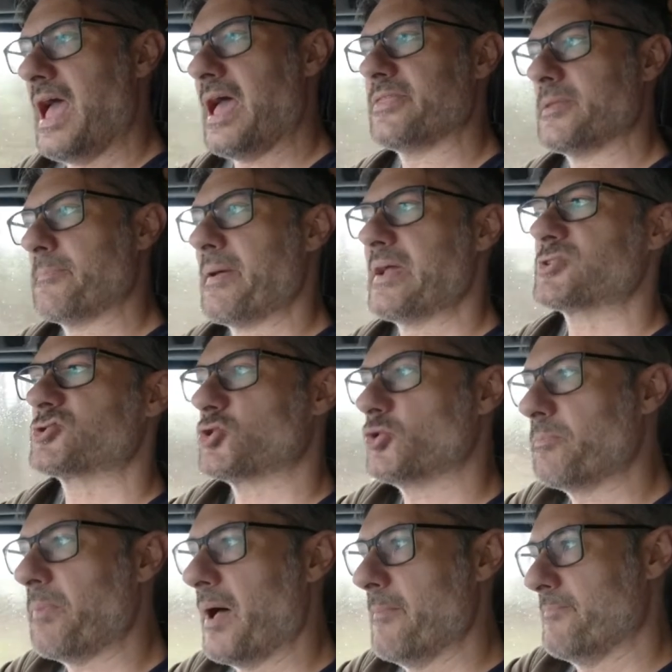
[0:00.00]
at the
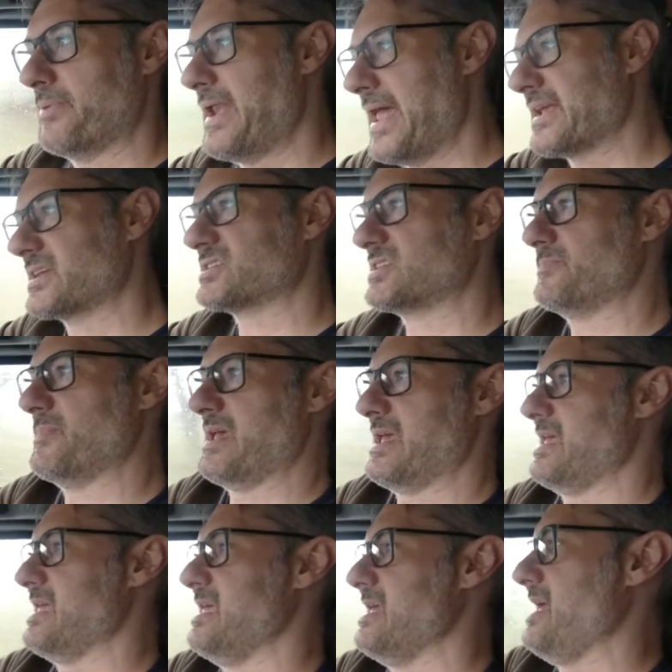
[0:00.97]
petrol pump next to
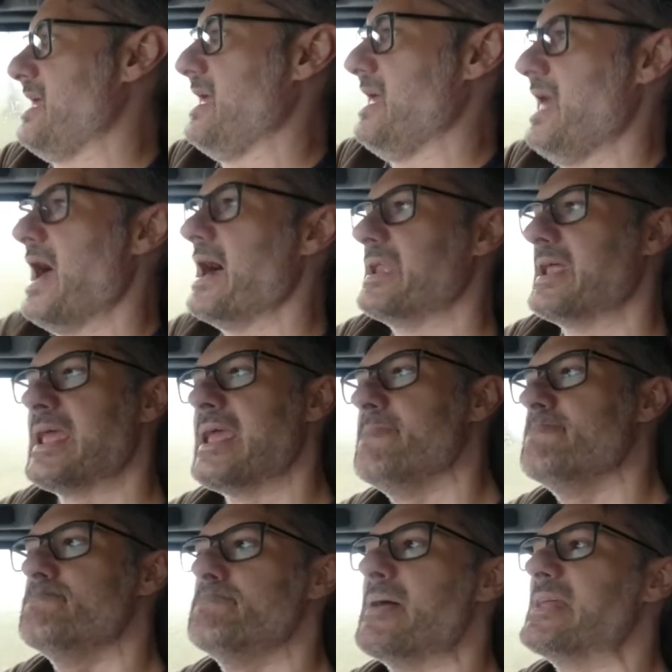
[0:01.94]
me and
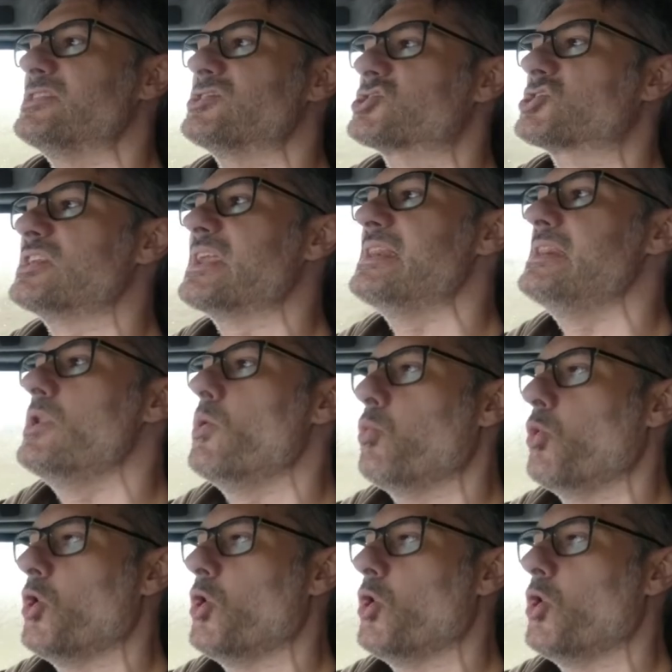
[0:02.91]
him mentioning the